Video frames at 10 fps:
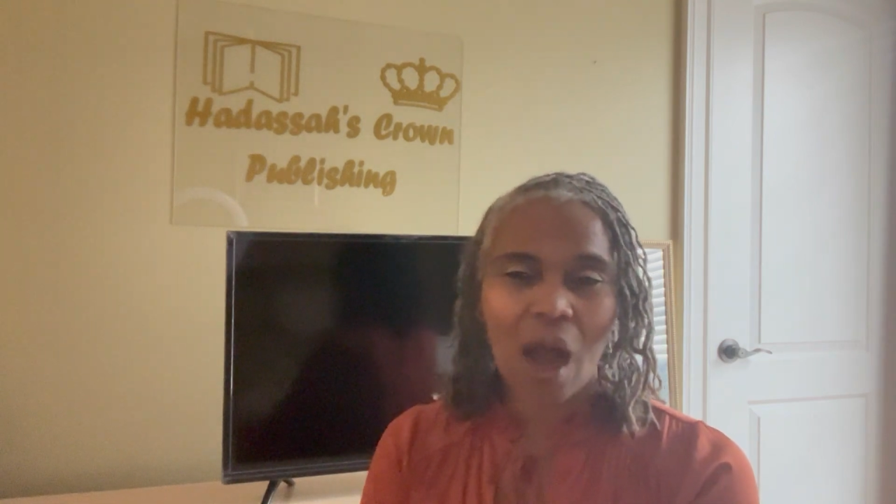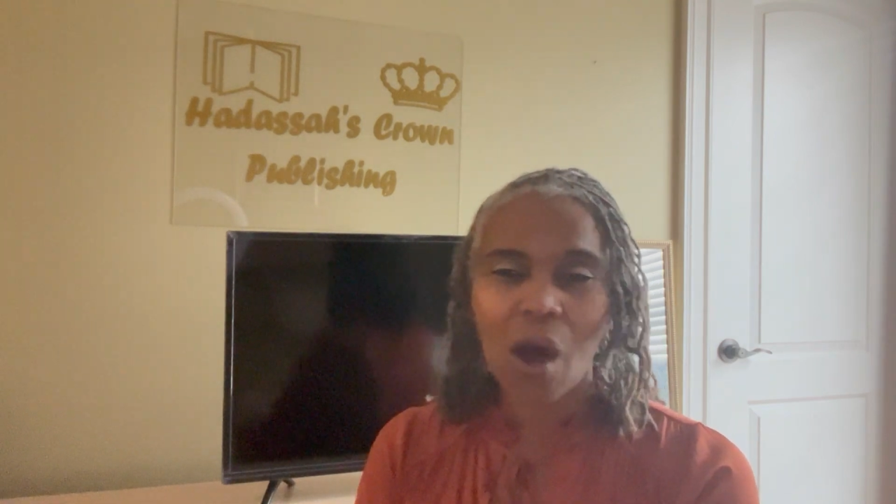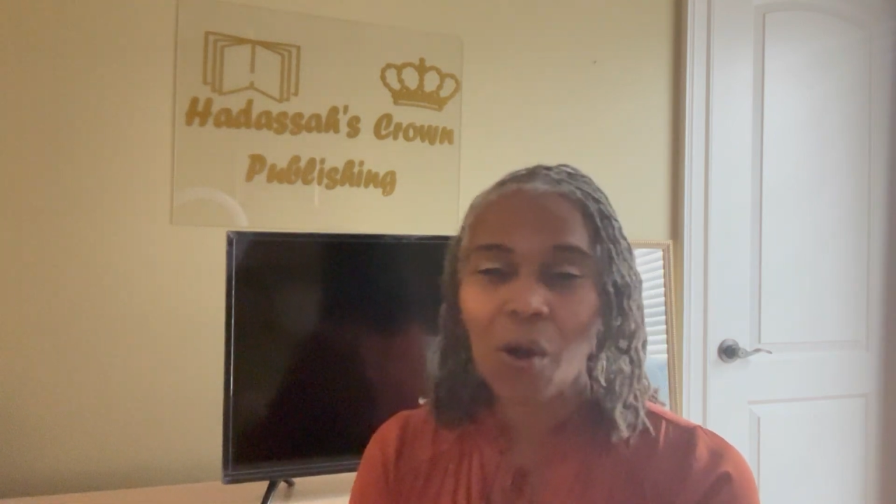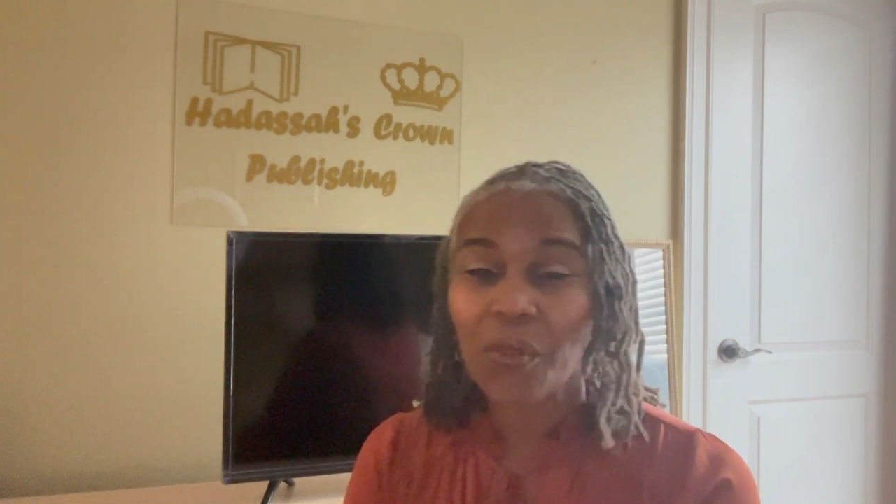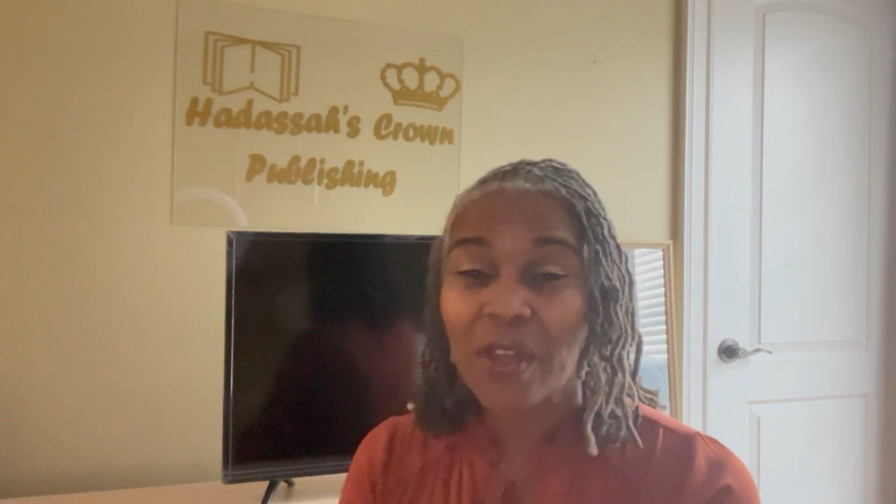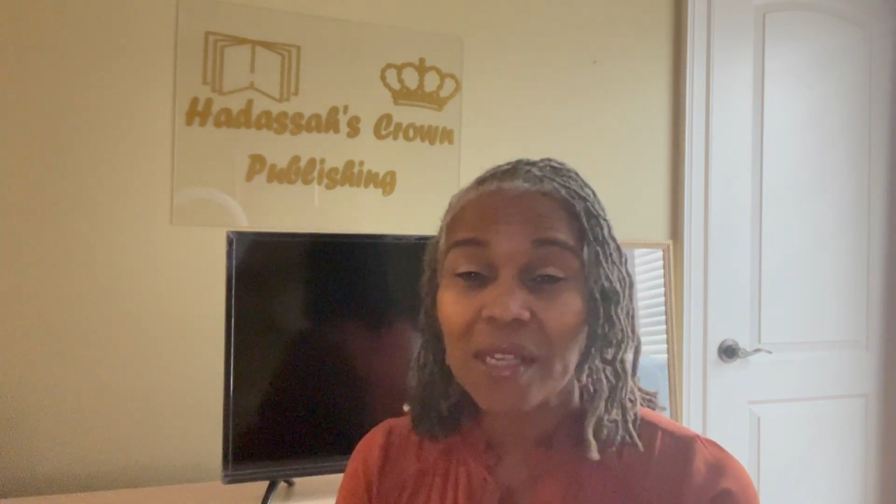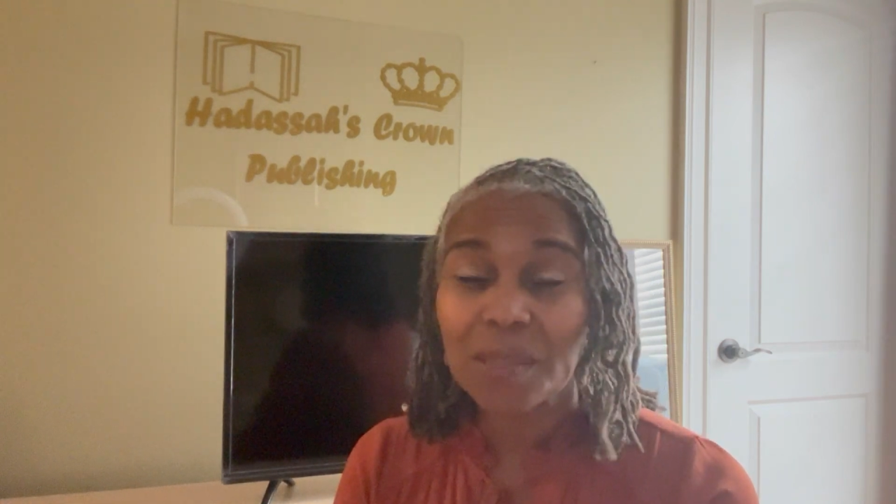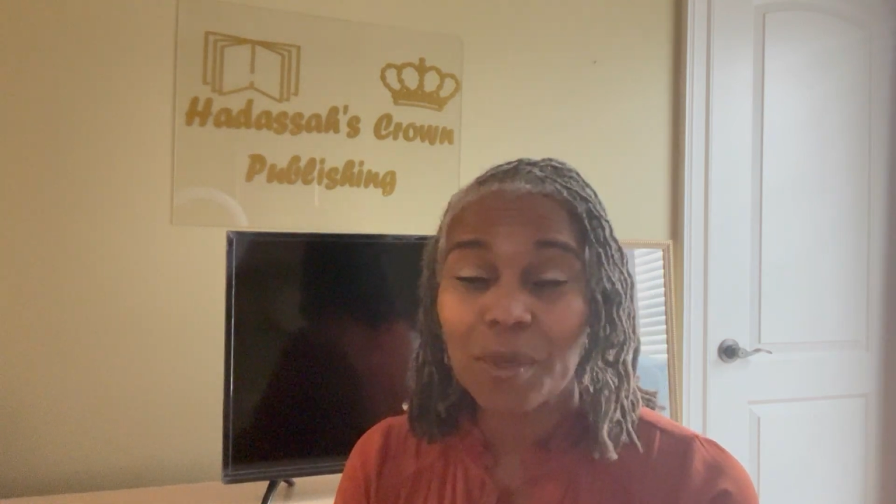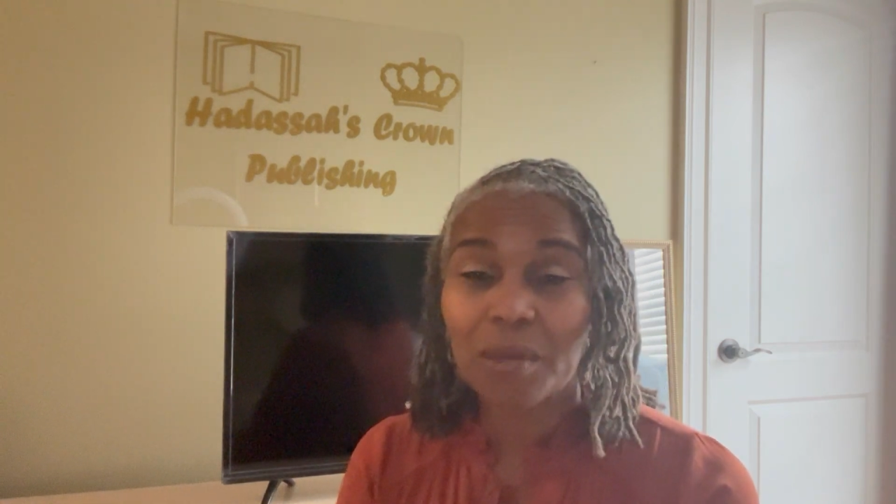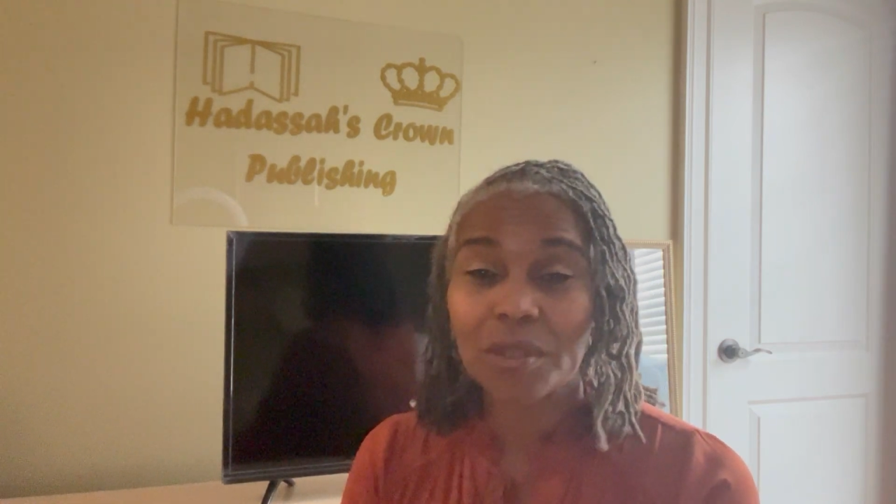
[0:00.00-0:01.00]
all things
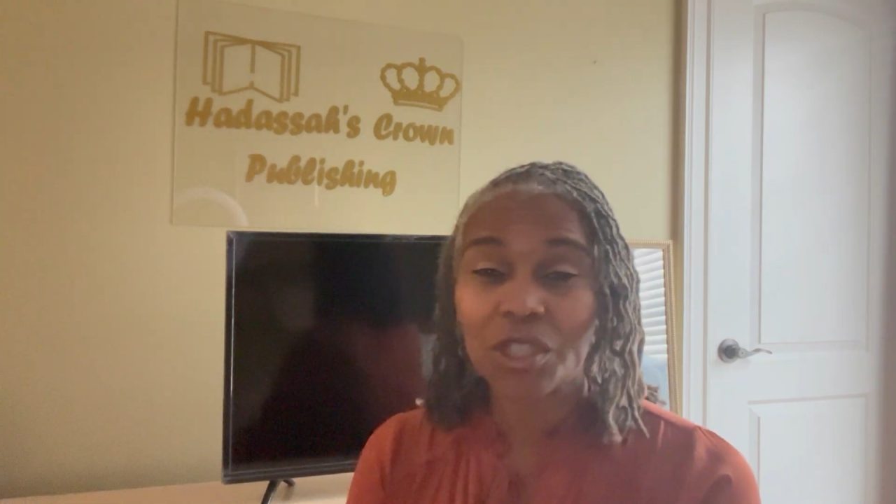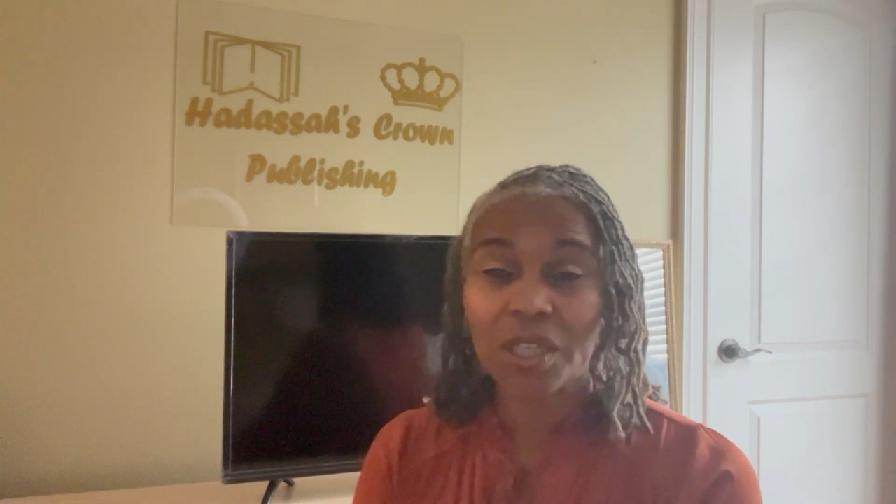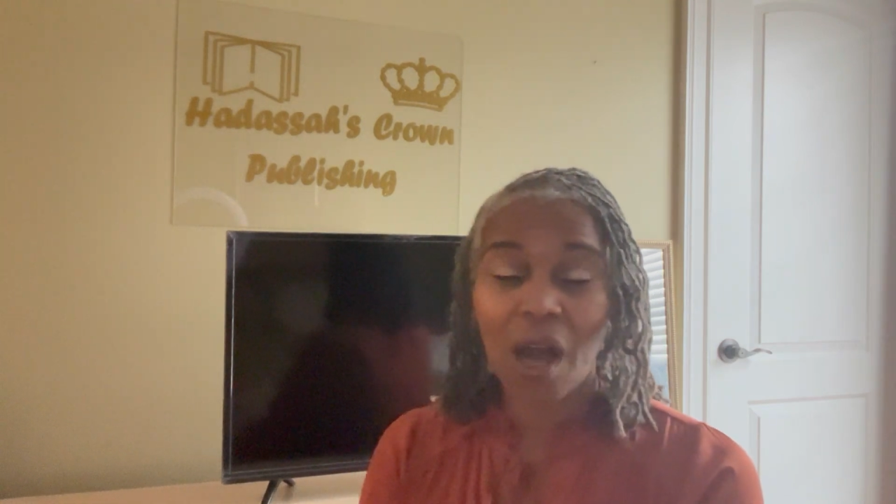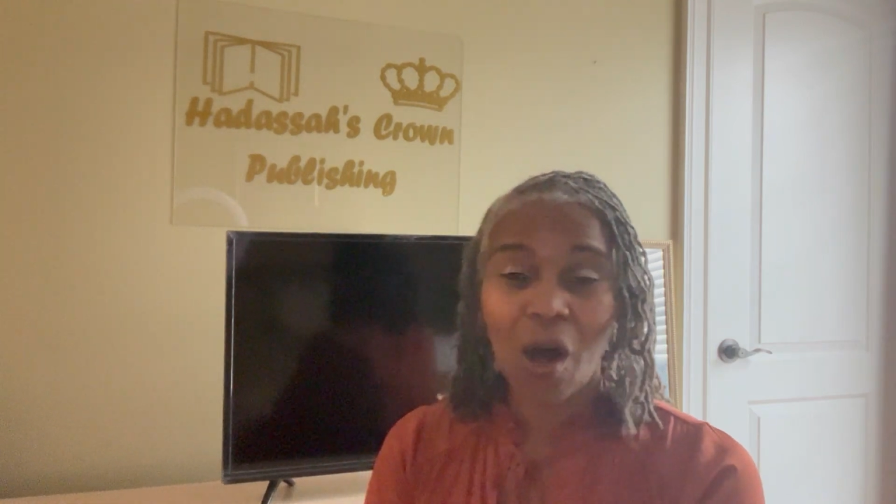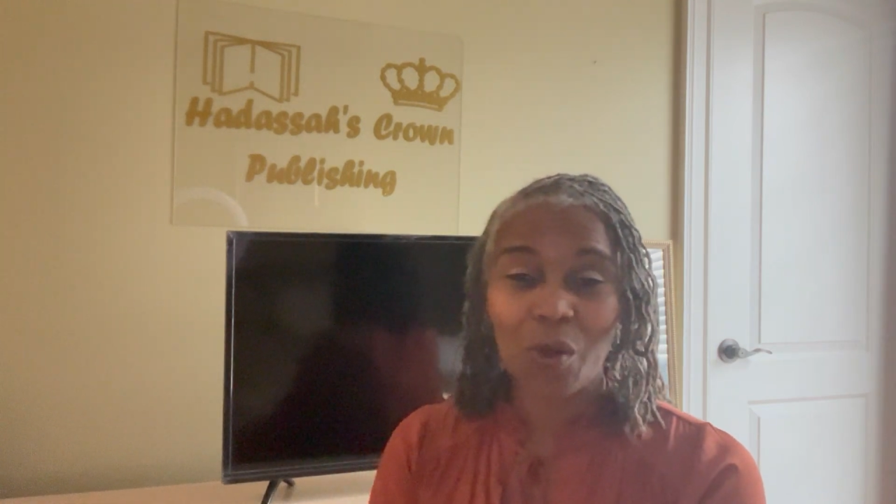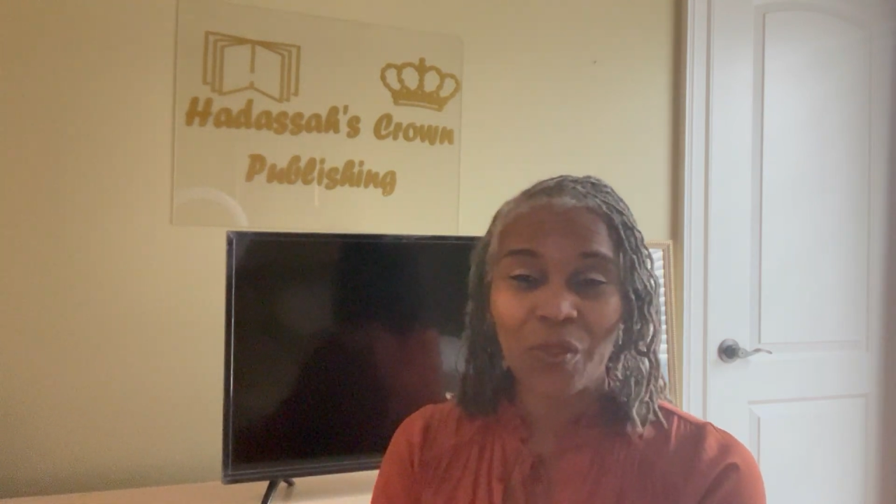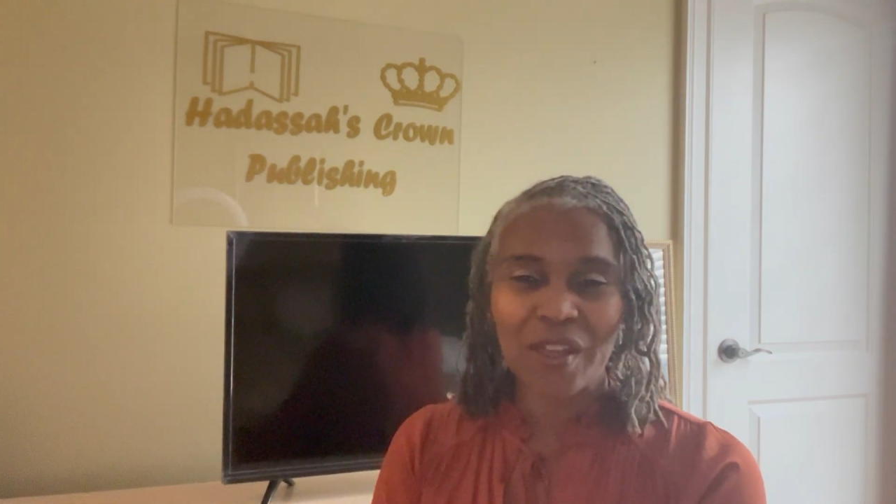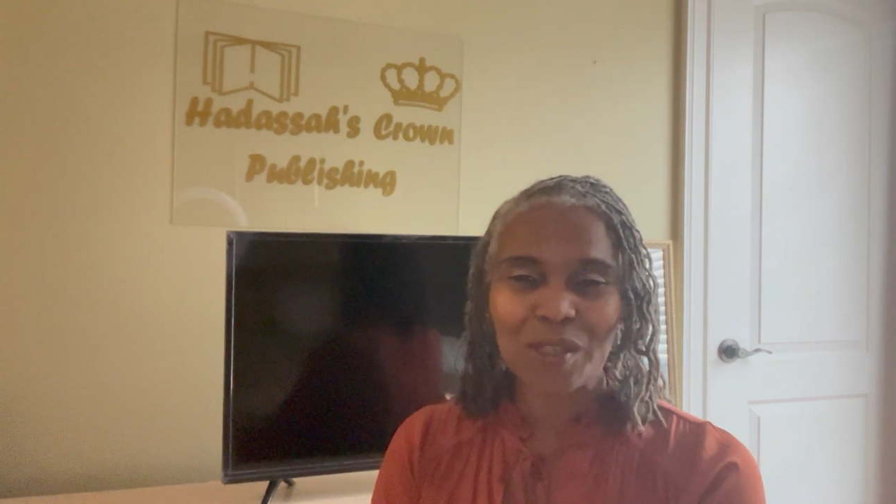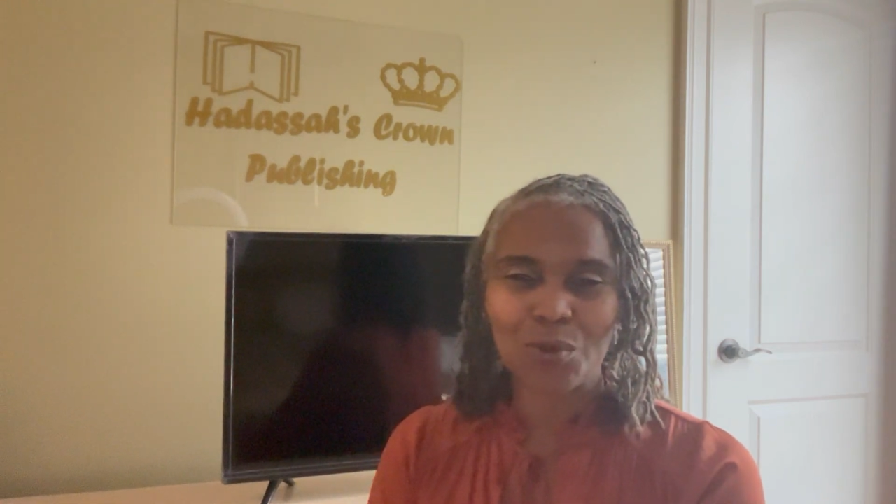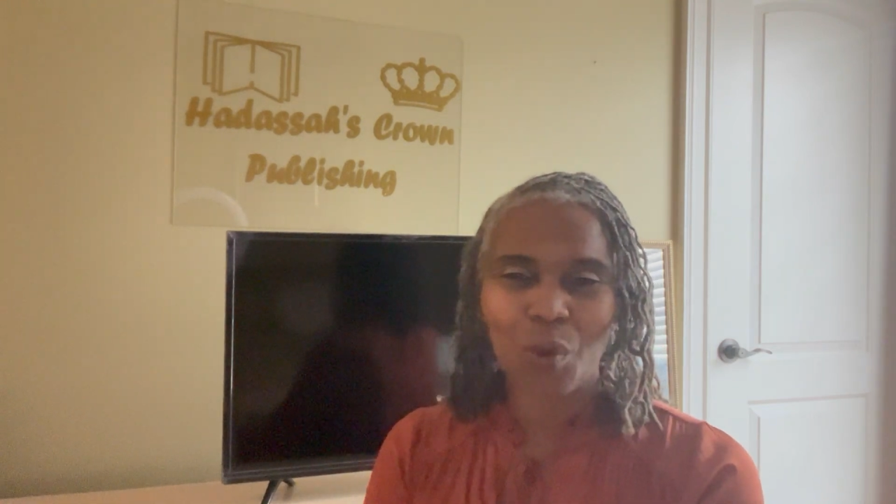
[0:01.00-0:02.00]
publishing, all
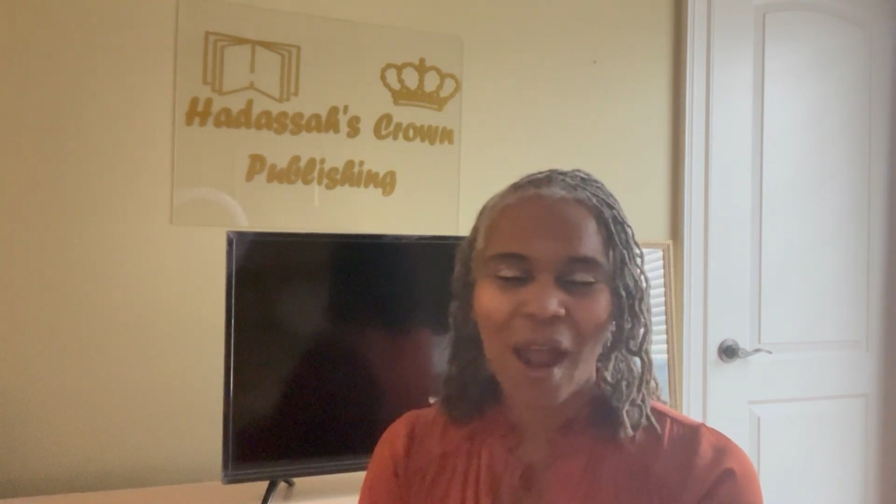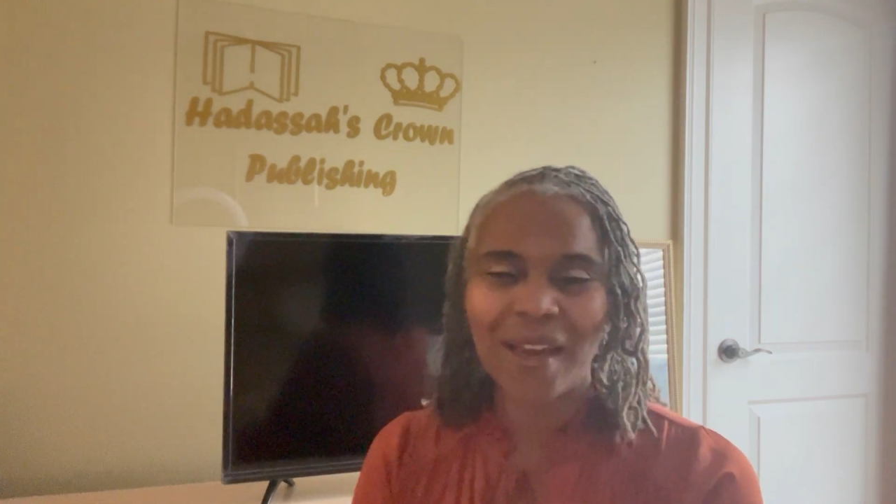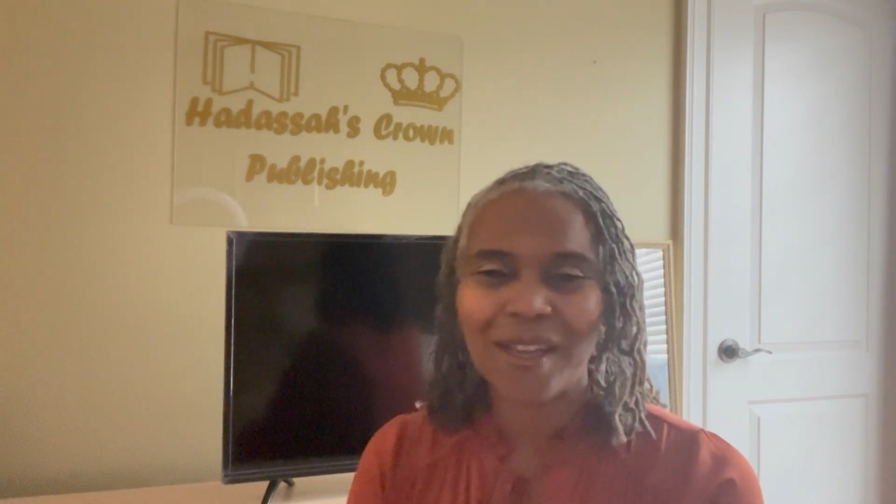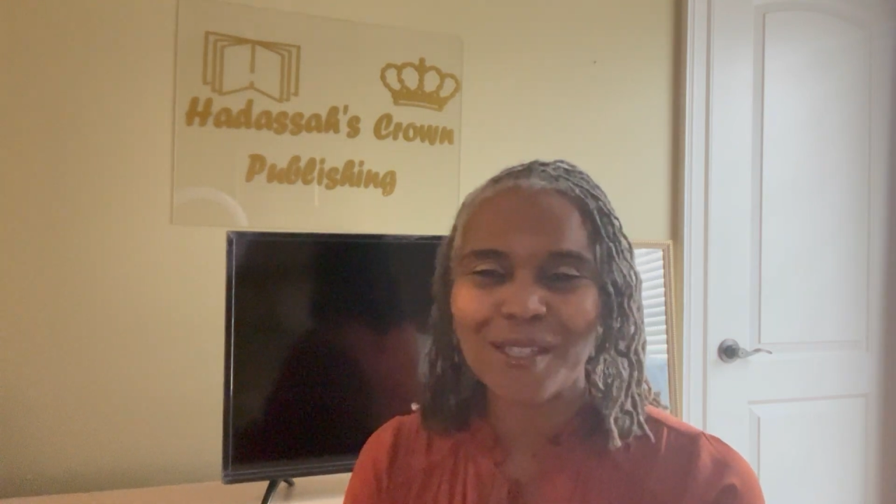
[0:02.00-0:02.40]
things writing.